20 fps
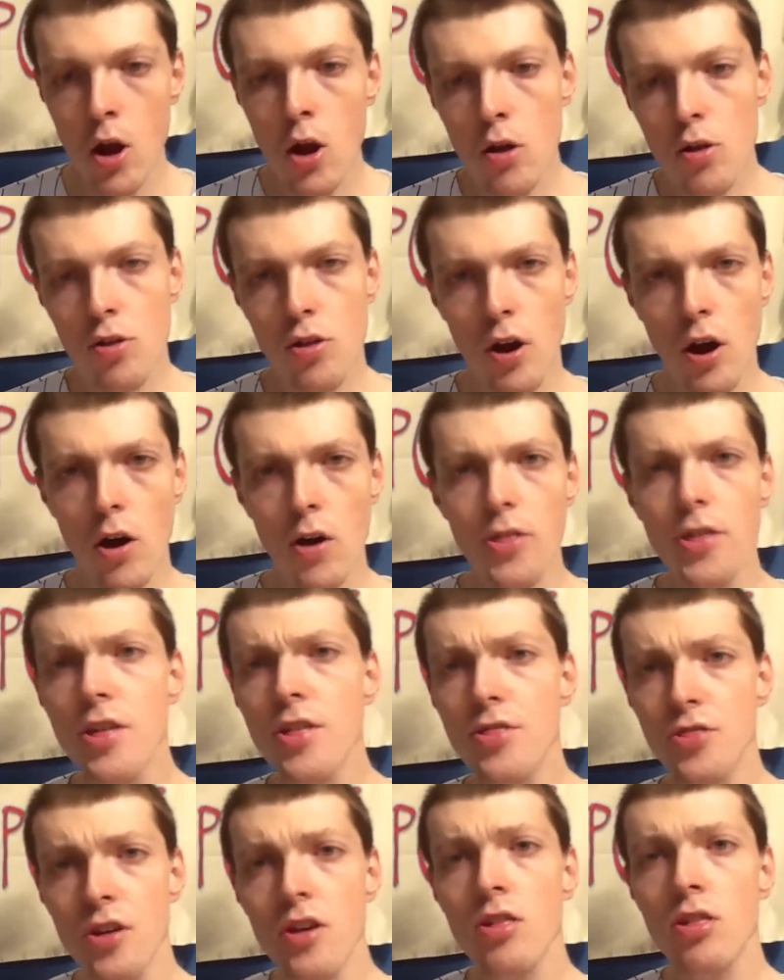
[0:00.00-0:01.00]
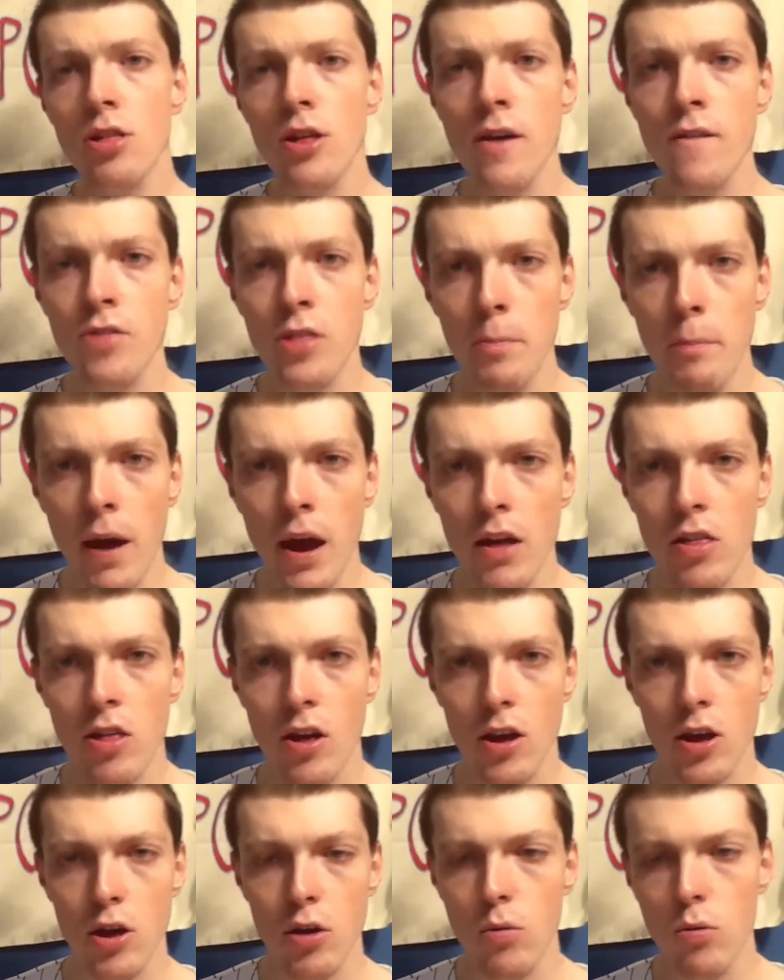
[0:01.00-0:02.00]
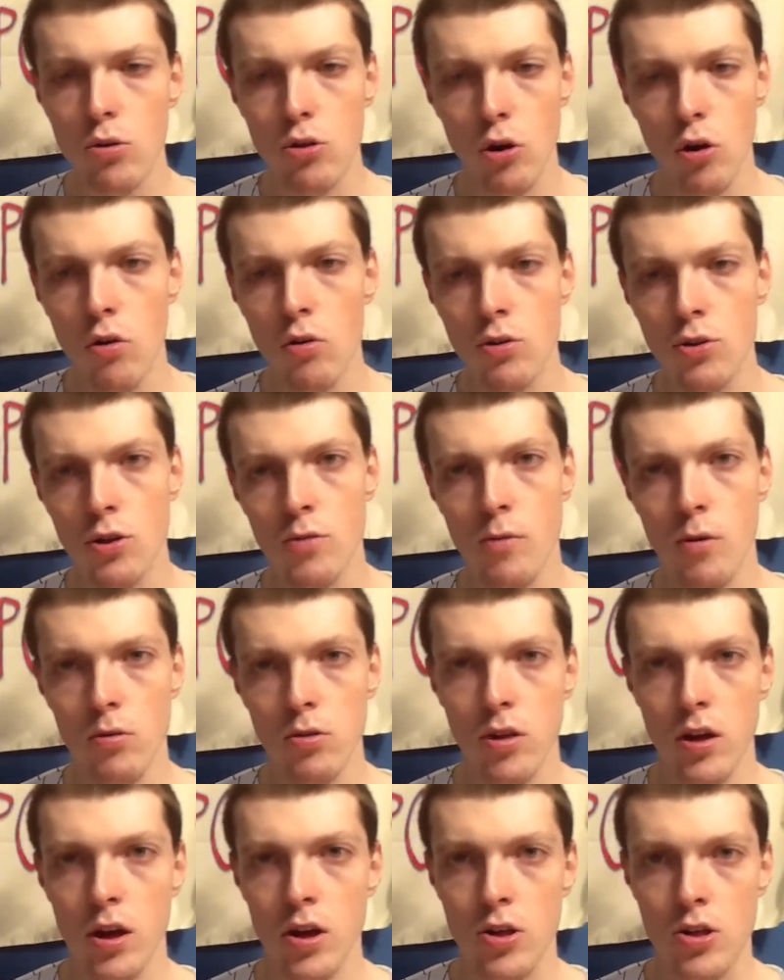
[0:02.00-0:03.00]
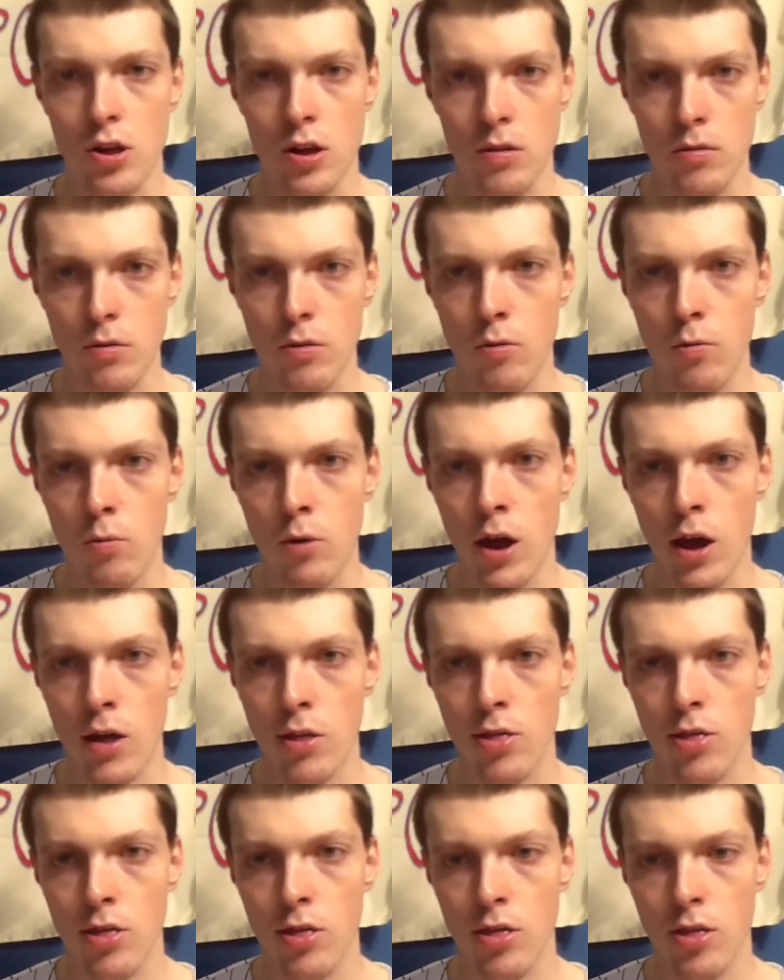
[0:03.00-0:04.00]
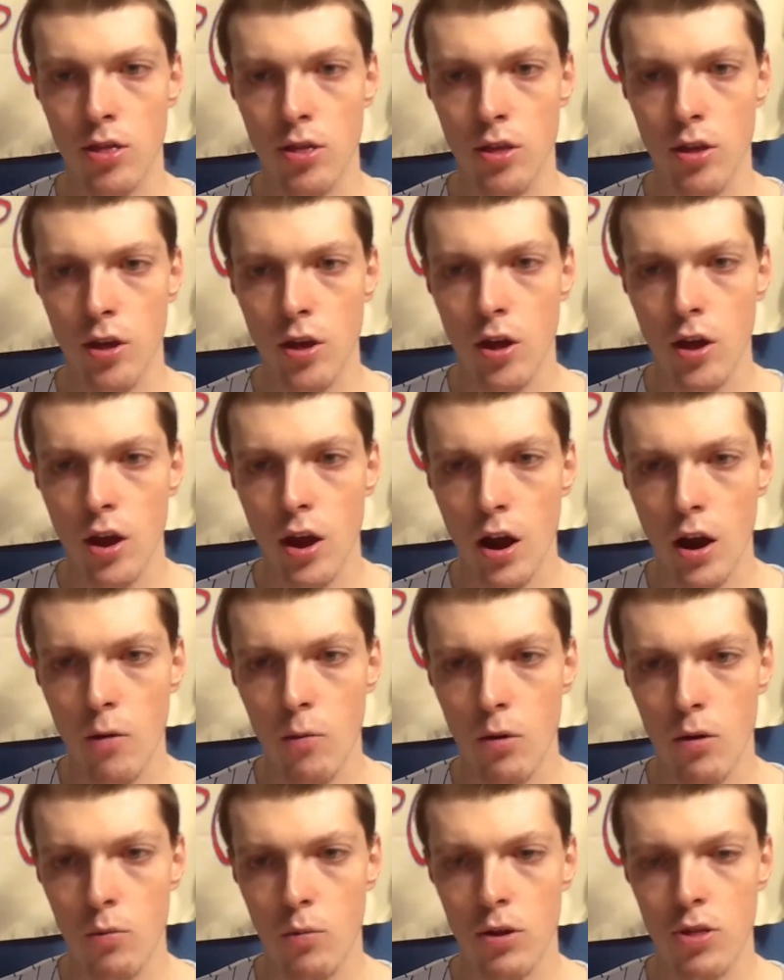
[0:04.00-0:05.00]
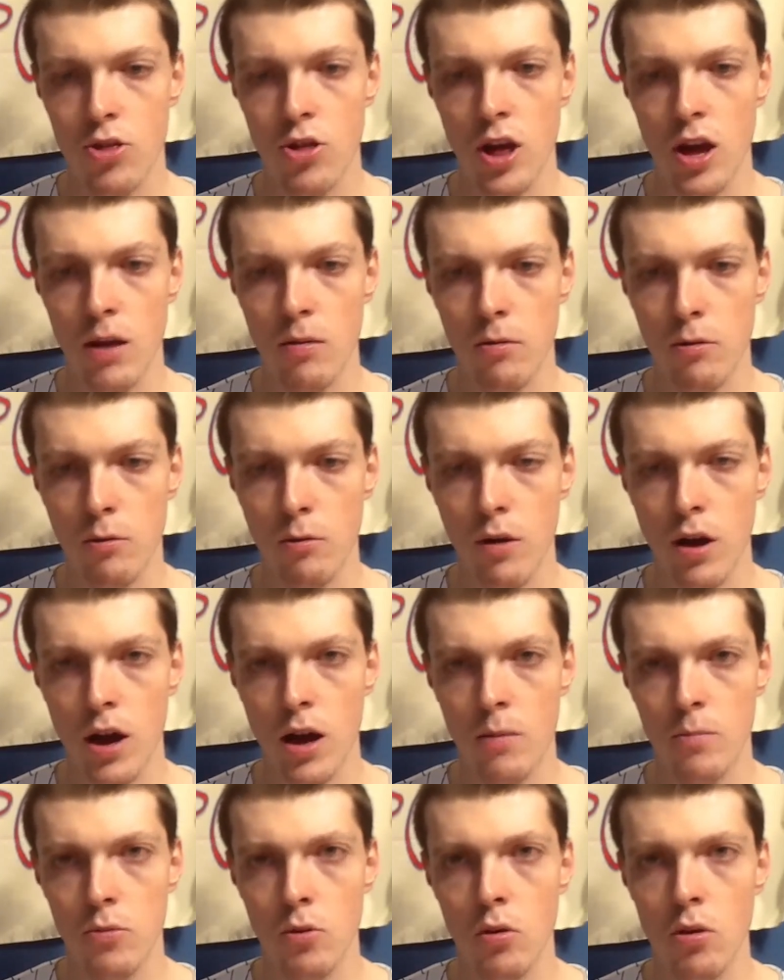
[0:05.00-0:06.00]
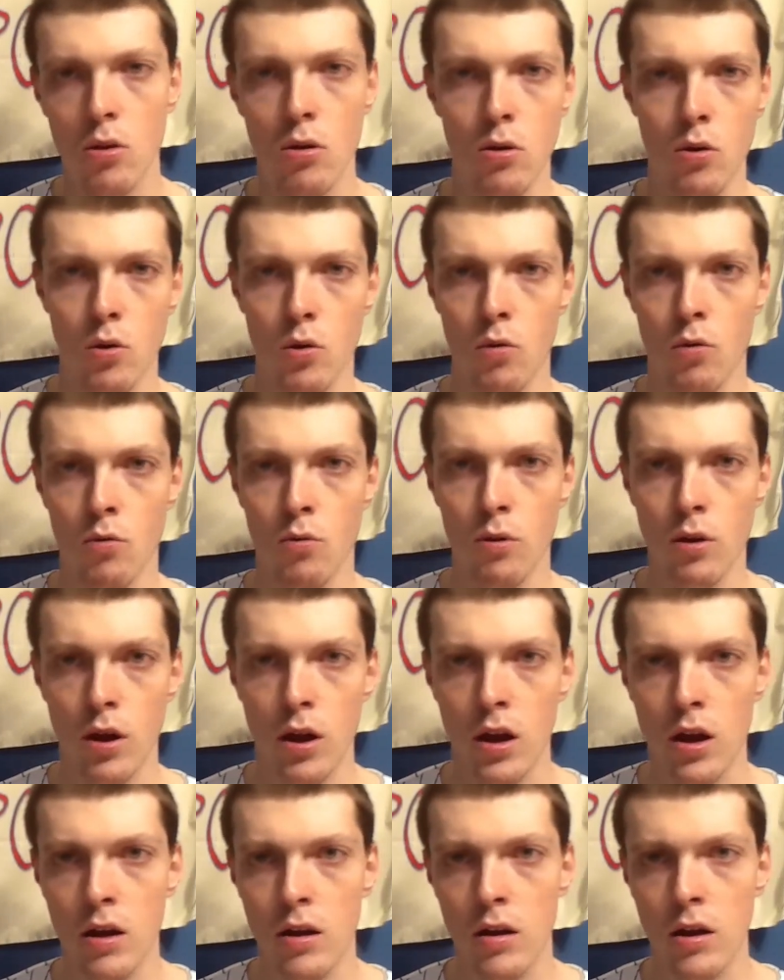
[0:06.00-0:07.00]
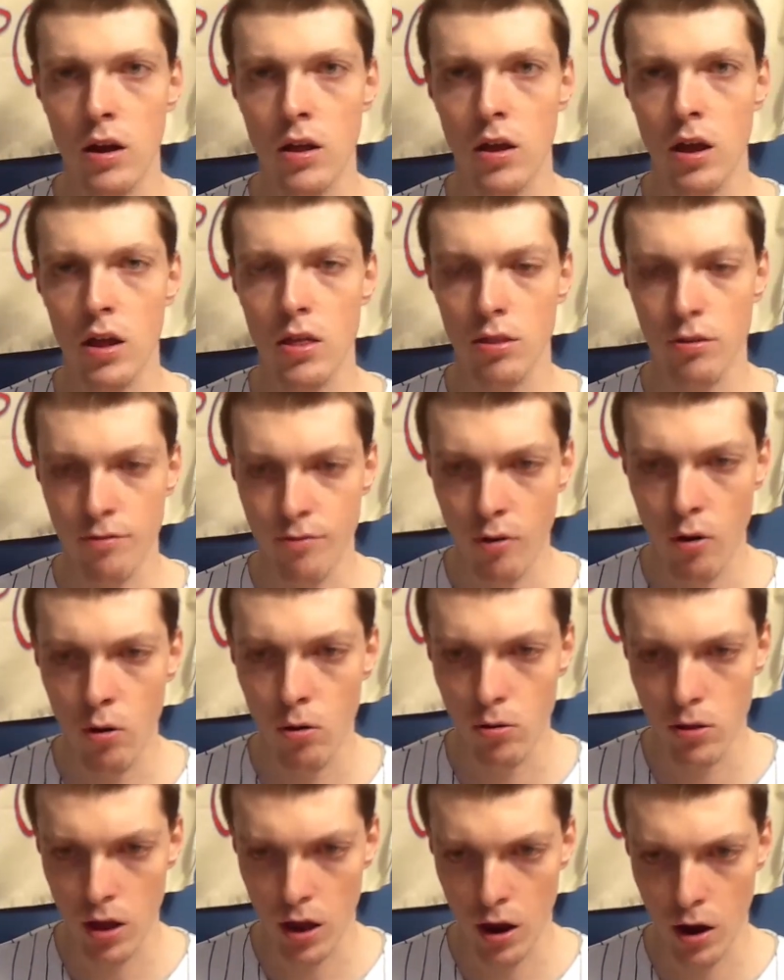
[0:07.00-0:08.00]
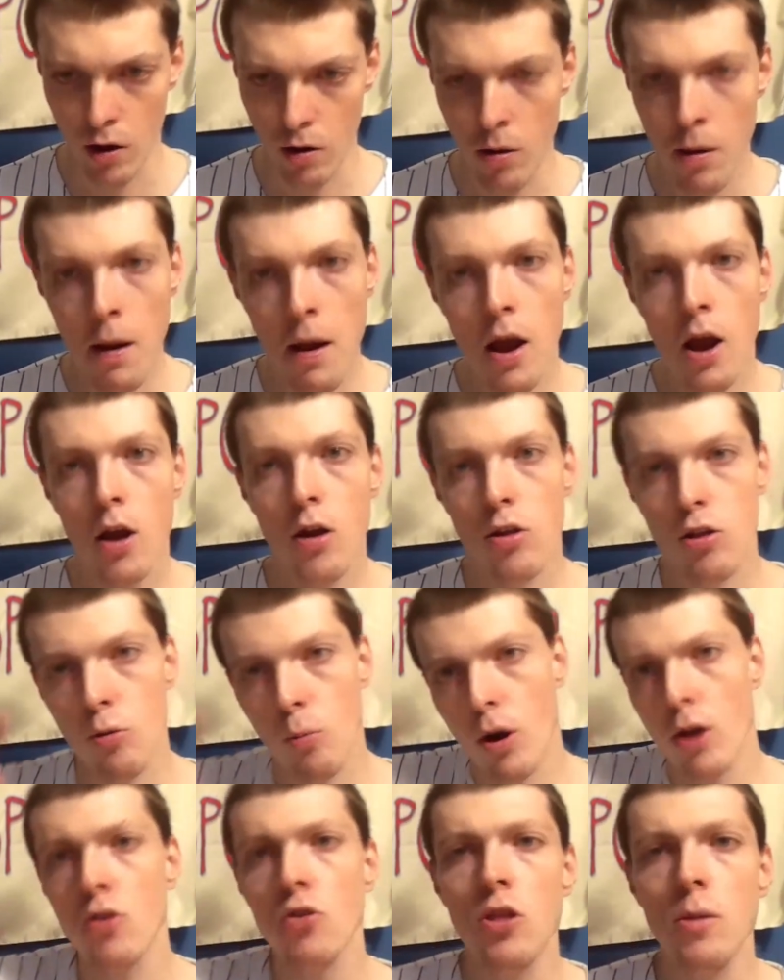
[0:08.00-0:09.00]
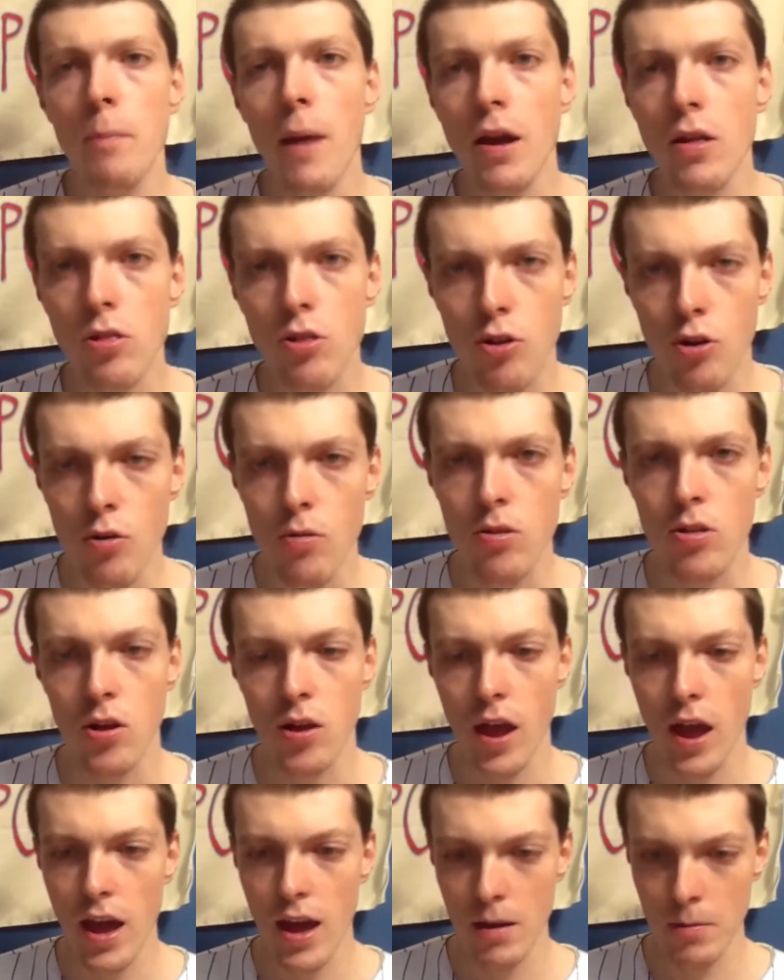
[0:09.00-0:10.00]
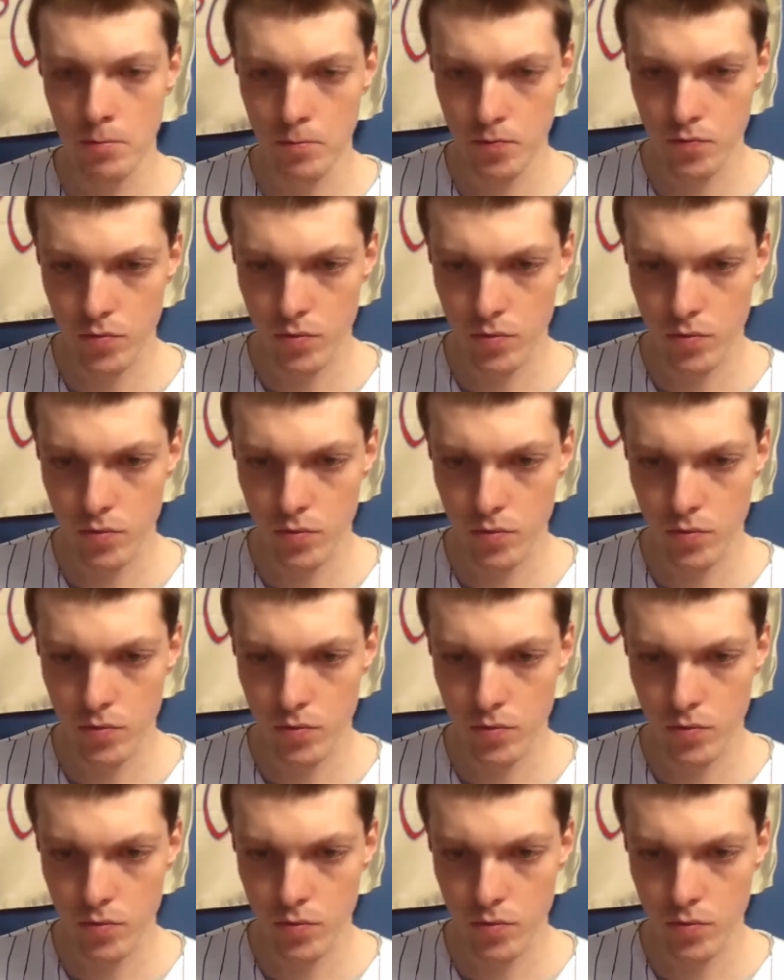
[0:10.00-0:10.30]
So this left the Mets a huge hole in their rotation with Jacob deGrom no longer in the fold here. So what did the Mets do today?